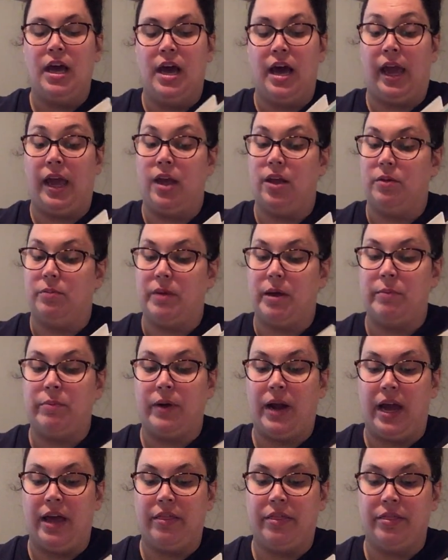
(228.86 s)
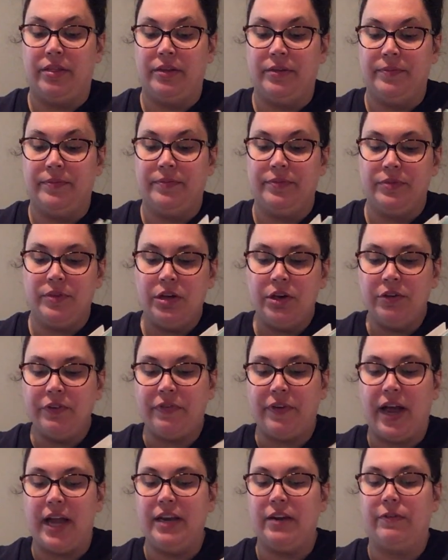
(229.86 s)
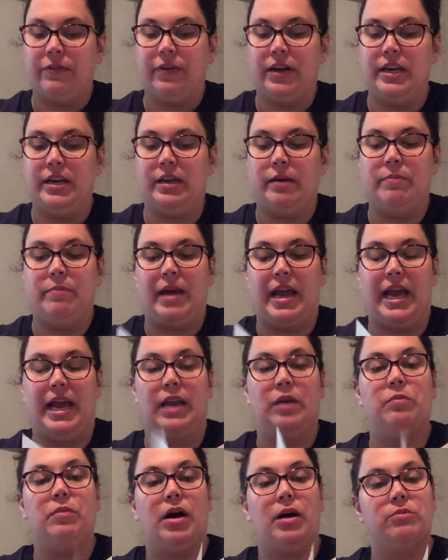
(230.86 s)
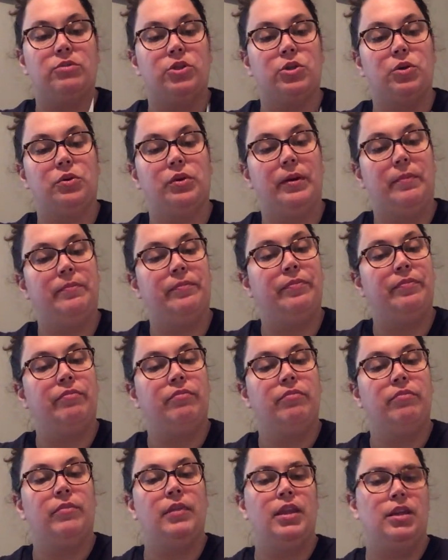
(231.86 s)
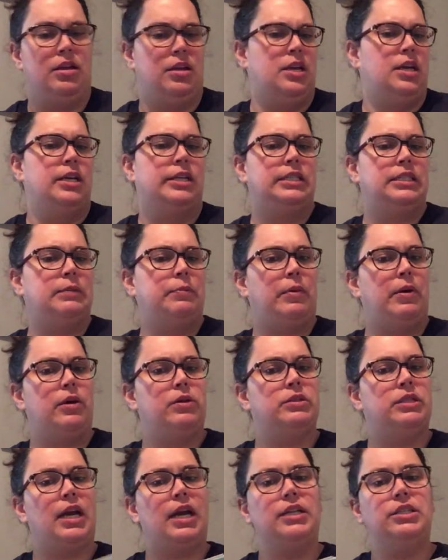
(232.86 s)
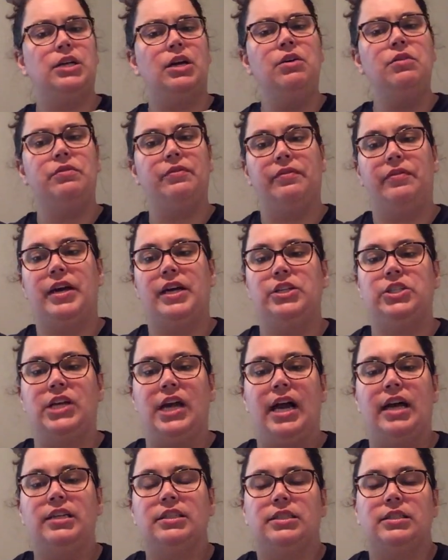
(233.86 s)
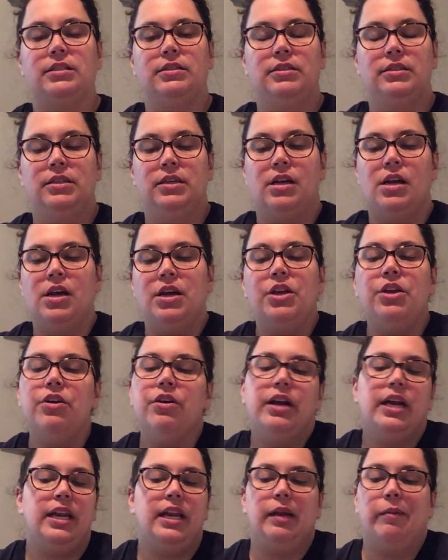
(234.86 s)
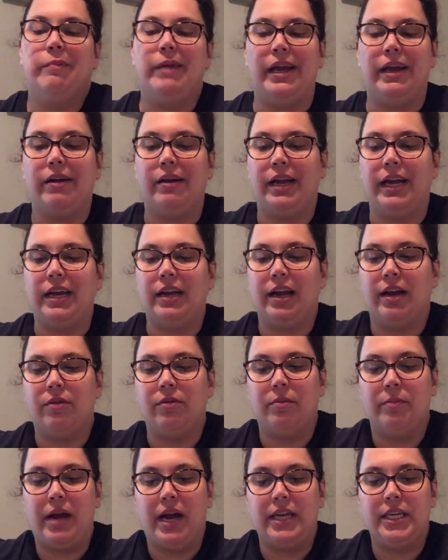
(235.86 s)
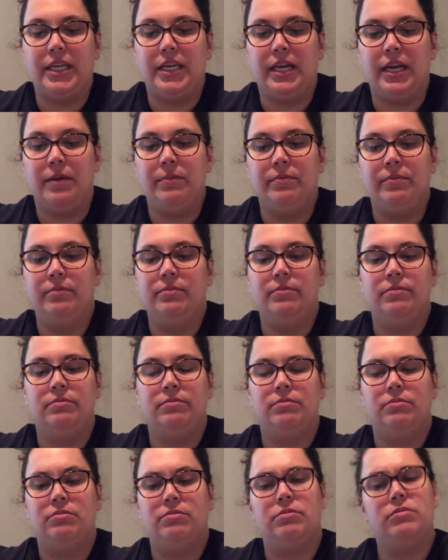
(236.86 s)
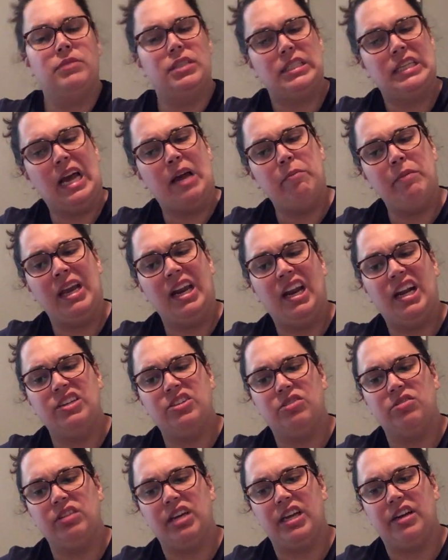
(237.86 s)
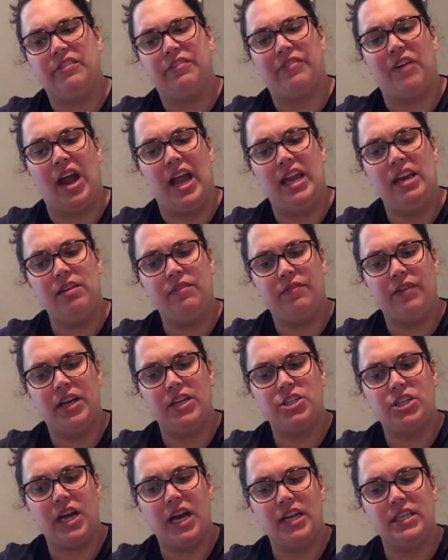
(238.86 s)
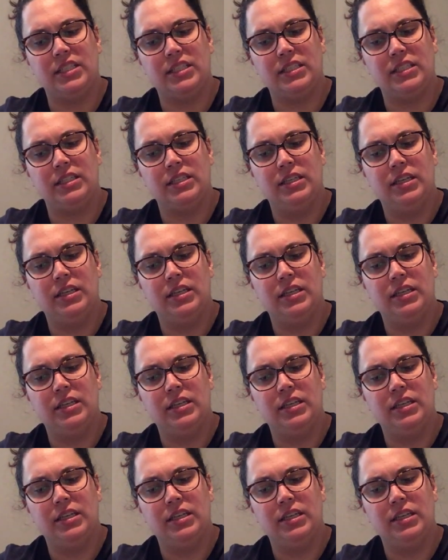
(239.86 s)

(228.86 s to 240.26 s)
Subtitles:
I held my breath. You'll find a friend in Maine, Mom told him. Suppose I don't, Fudge asked. You're getting married, I reminded him. Does that mean I don't get a friend? Fudge asked.